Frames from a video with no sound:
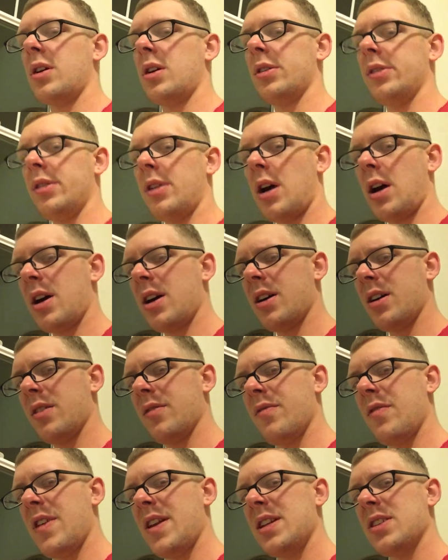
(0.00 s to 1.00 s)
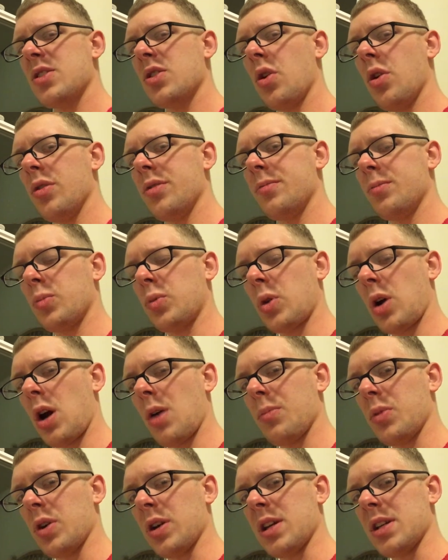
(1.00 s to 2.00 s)
a lot of these golden
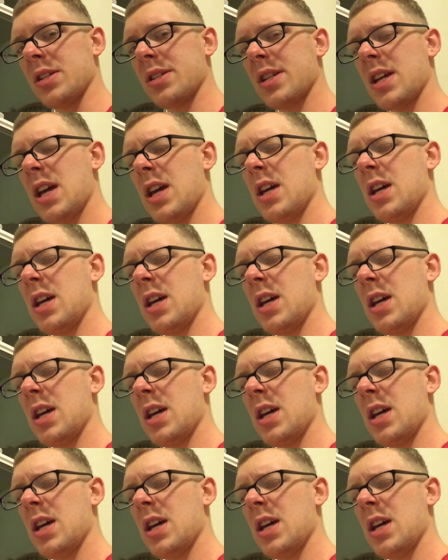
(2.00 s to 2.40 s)
properties,